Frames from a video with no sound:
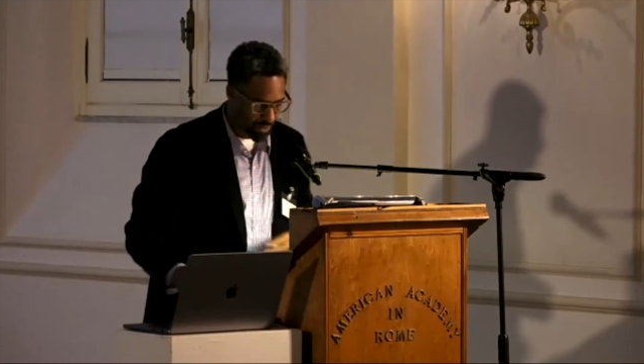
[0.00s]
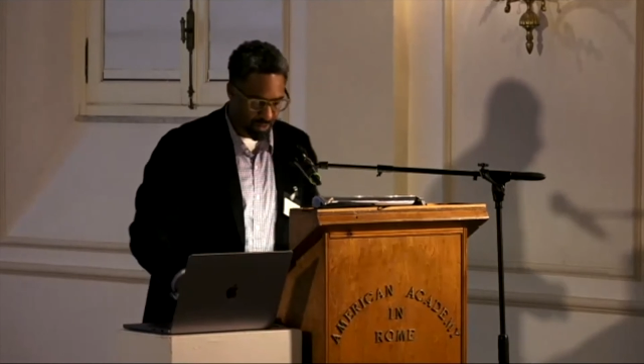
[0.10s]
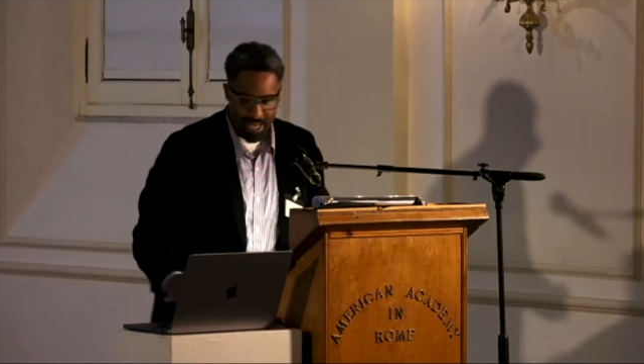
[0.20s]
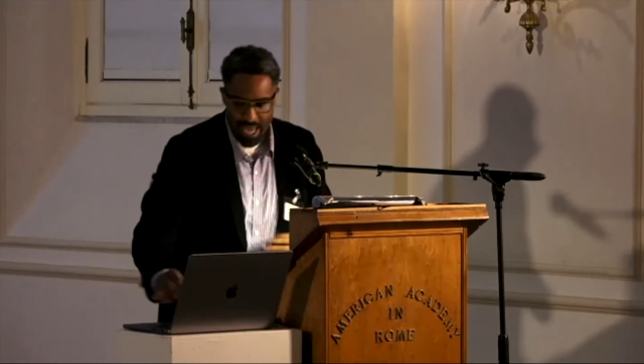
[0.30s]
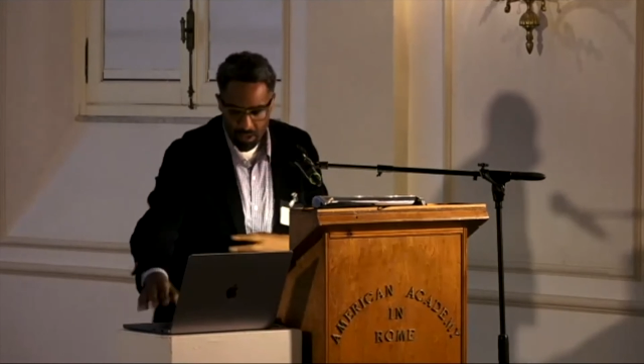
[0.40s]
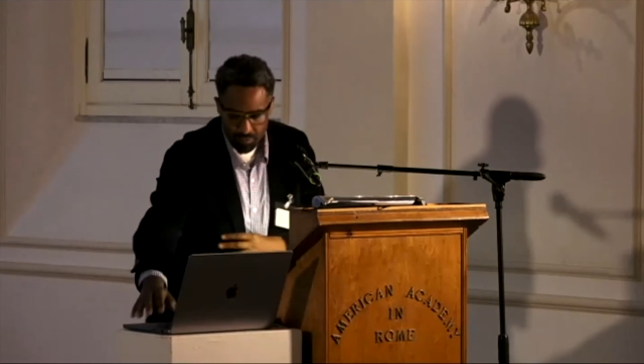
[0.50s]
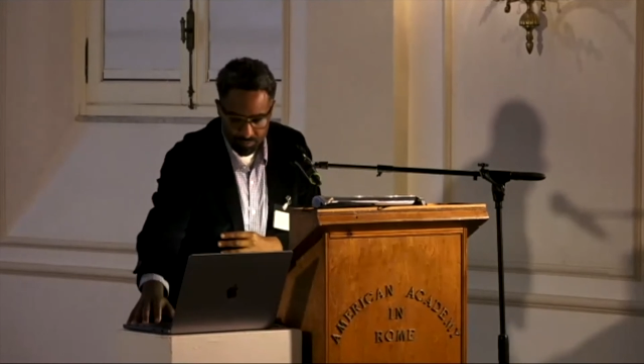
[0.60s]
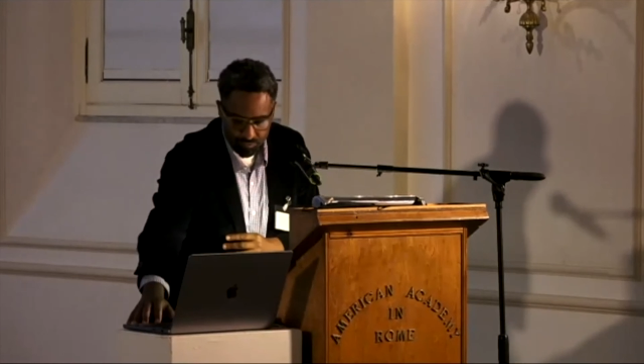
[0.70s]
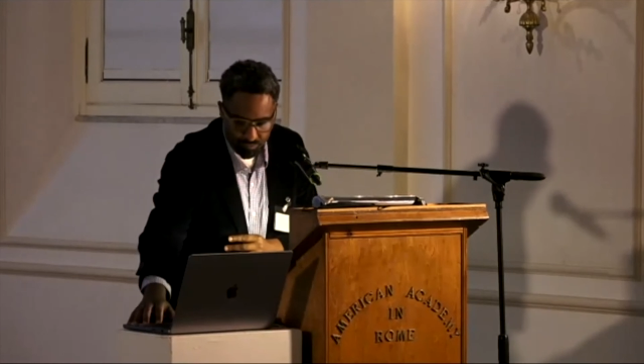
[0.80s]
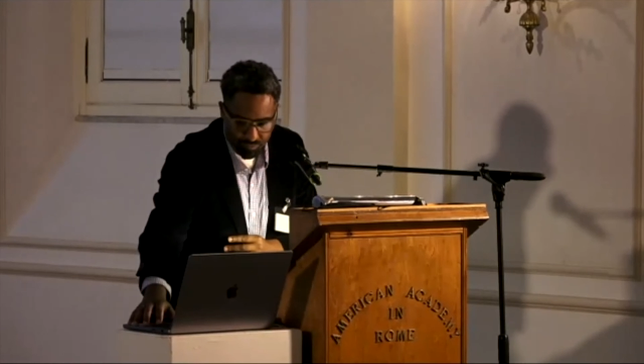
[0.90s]
Now,
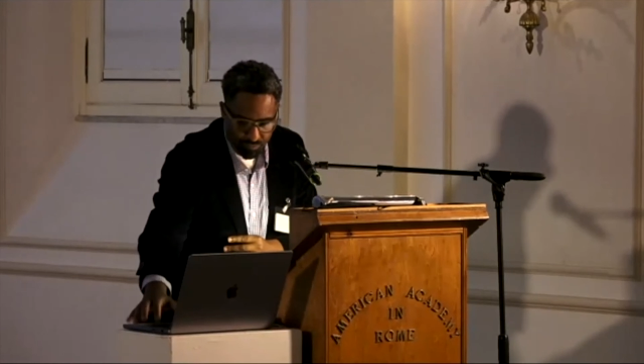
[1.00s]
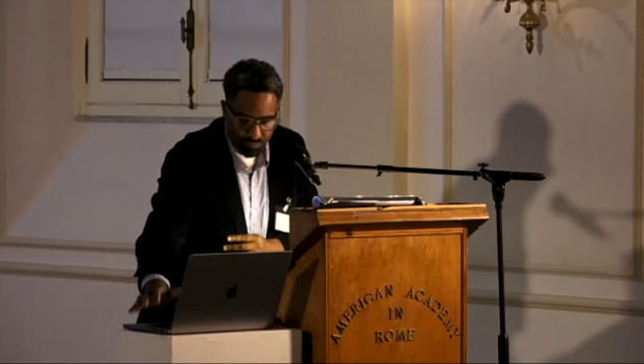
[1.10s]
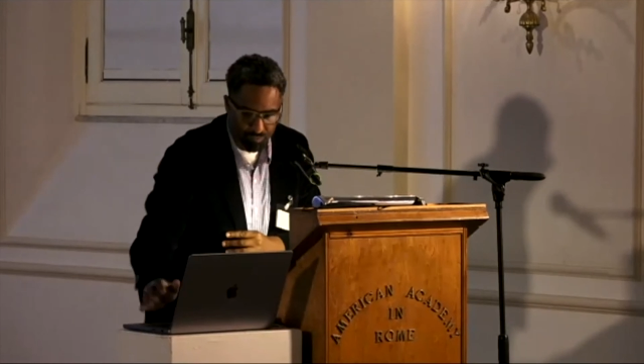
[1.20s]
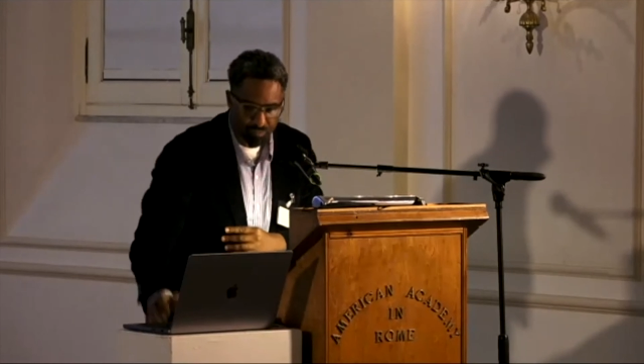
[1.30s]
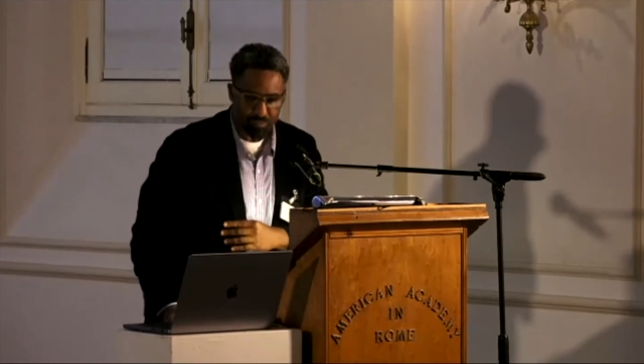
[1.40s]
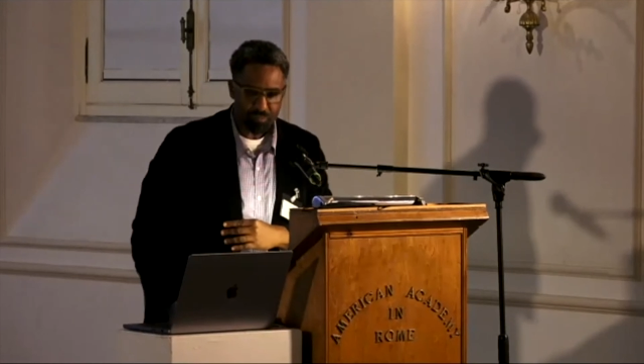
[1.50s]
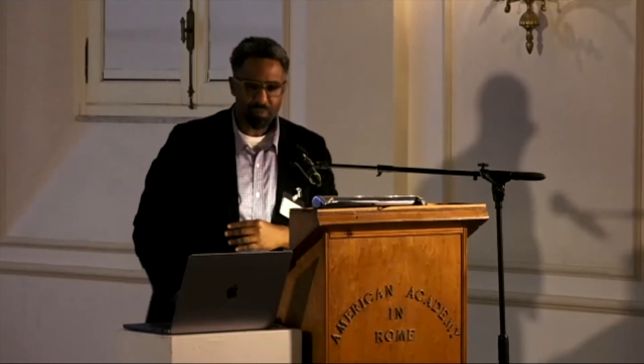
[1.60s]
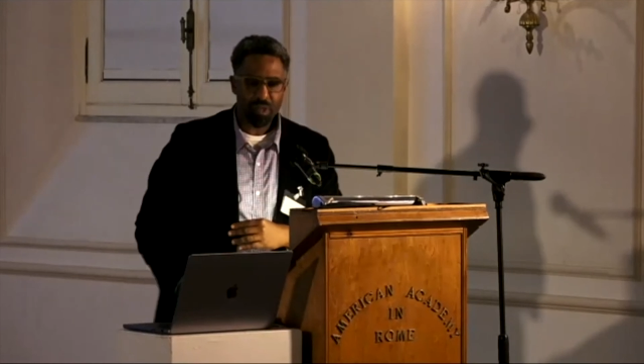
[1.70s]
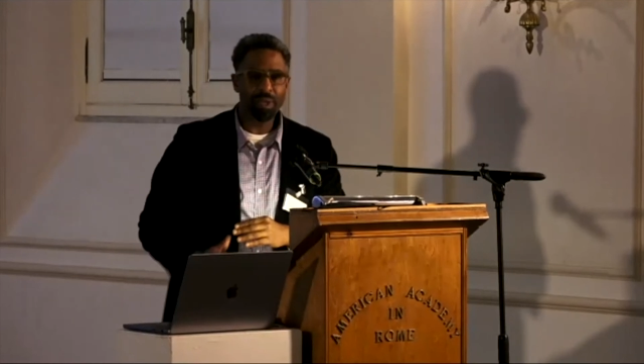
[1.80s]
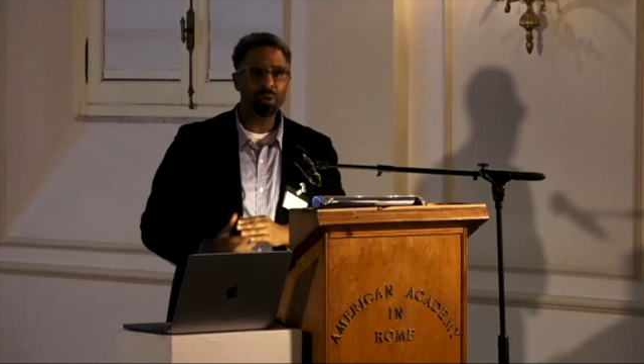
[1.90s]

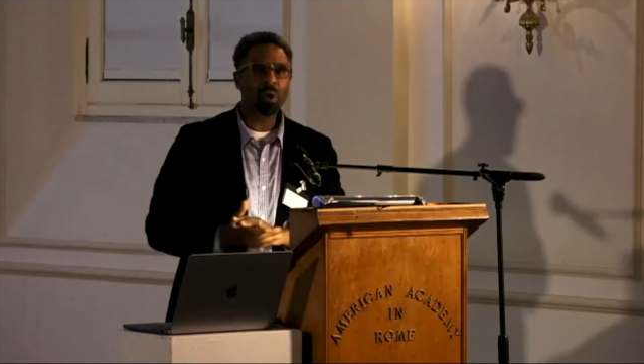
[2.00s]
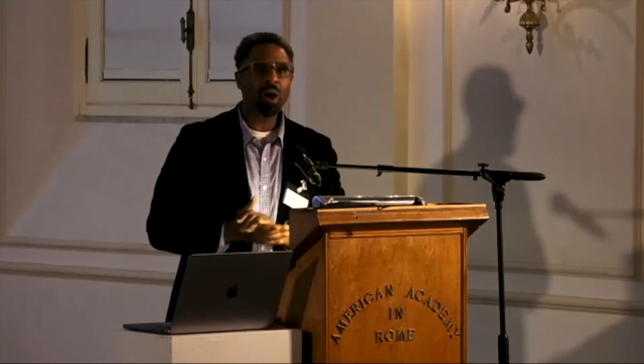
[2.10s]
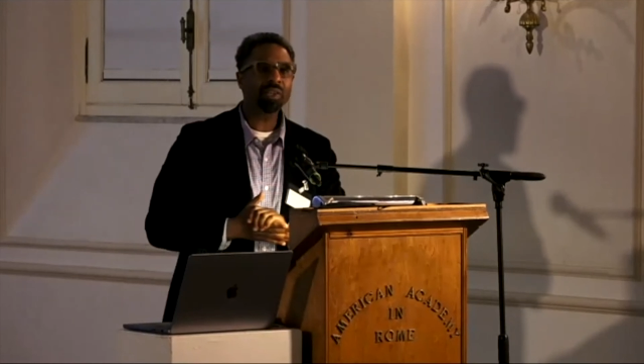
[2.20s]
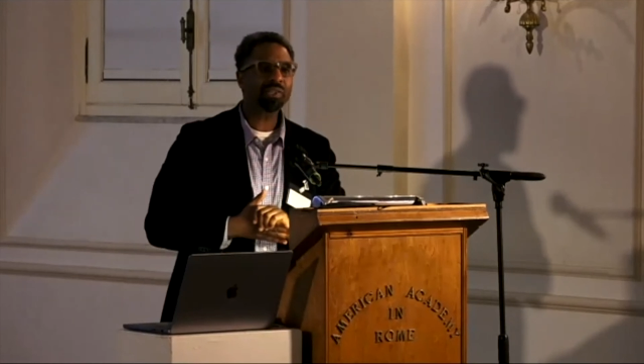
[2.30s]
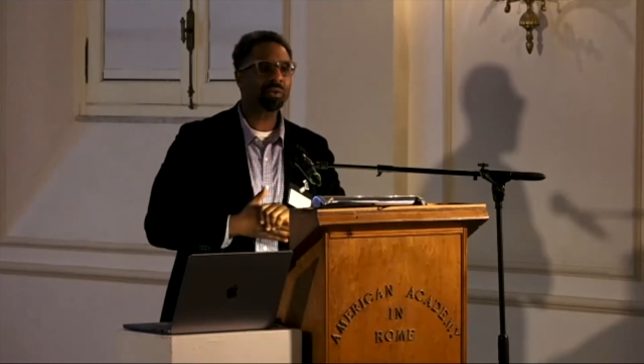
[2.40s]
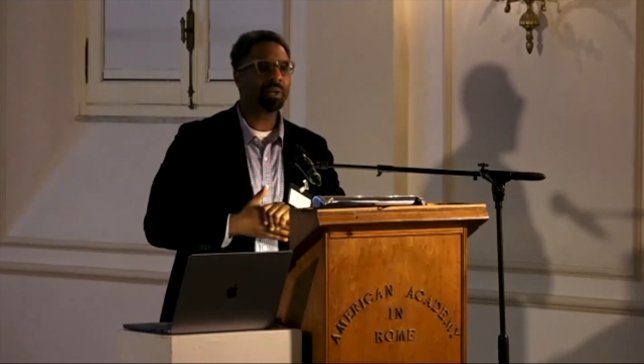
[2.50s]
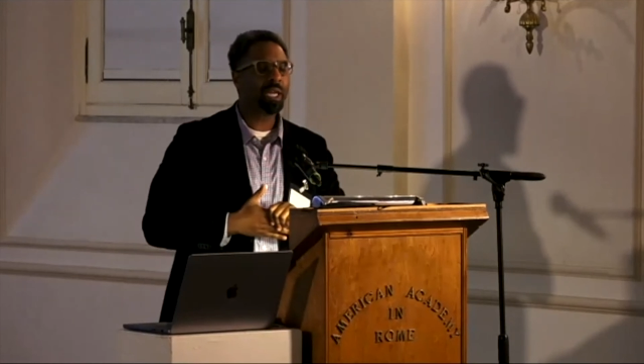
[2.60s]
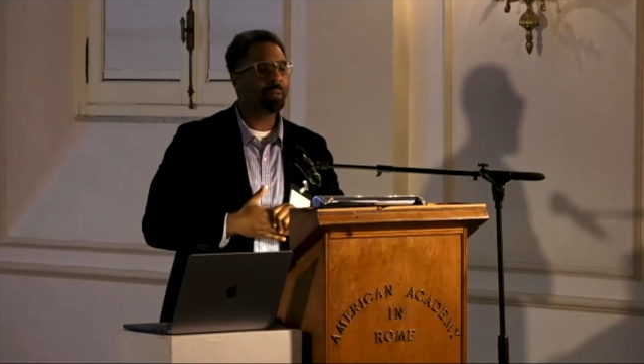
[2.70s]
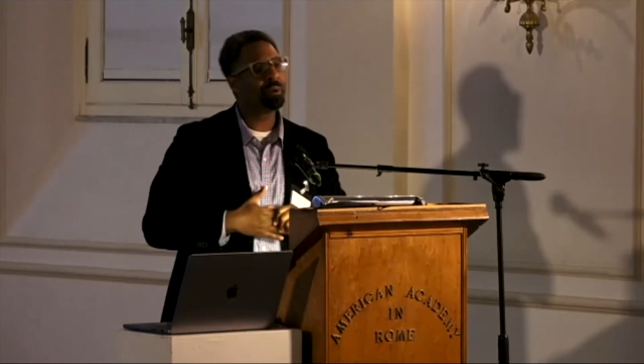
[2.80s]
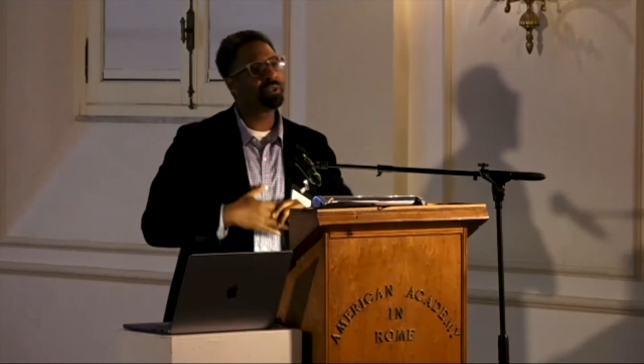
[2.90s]
they were also
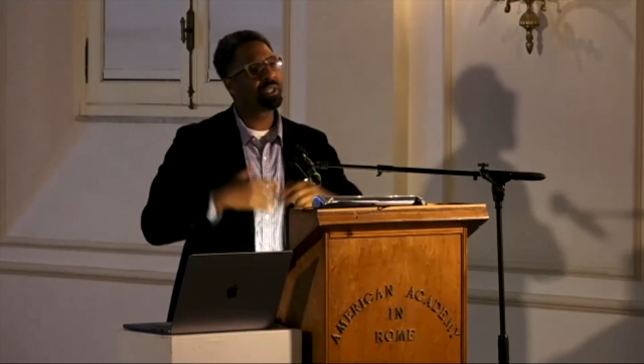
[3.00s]
able to